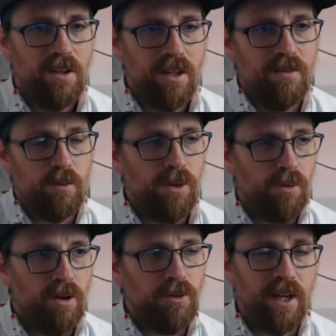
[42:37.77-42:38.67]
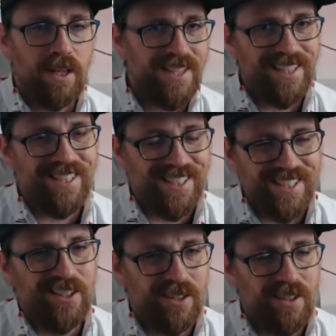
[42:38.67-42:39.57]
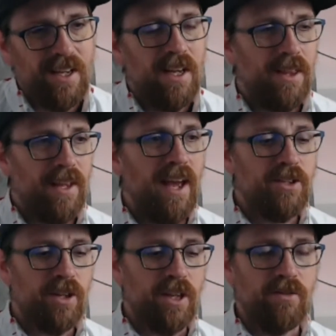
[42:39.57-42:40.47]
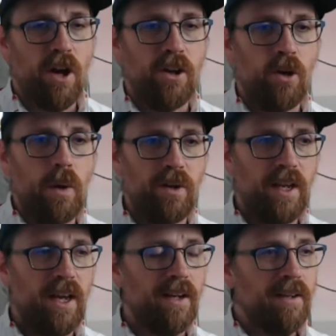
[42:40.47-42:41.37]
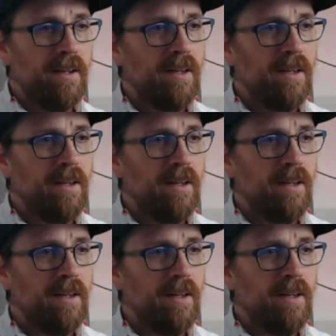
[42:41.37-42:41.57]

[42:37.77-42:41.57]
even with Rodriguez, that's still the answer that you've got to go out and get.